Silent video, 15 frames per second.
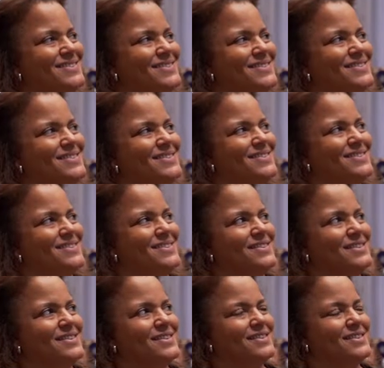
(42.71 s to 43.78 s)

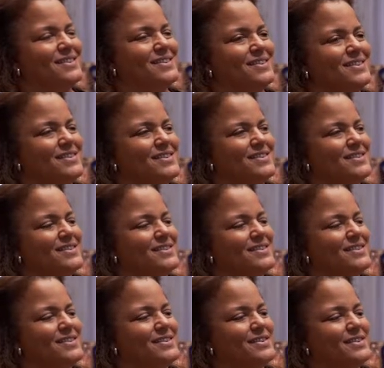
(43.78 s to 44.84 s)

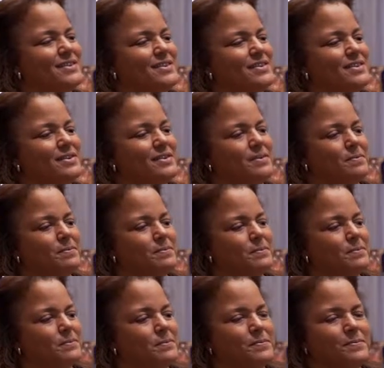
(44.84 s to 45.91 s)

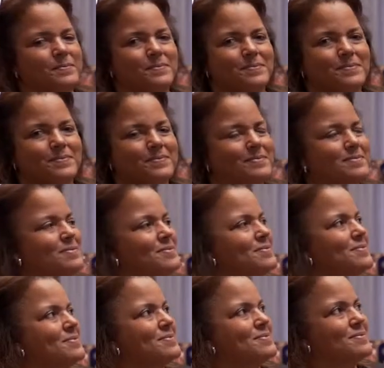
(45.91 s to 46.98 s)

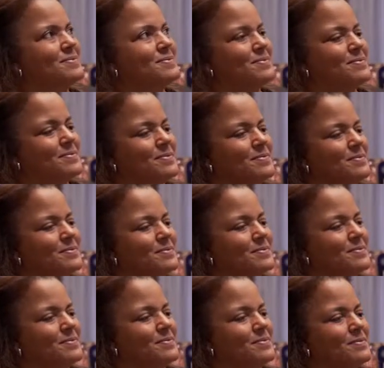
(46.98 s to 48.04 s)

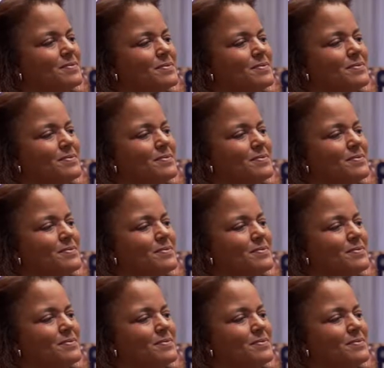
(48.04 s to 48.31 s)
No words are spoken by the person on screen.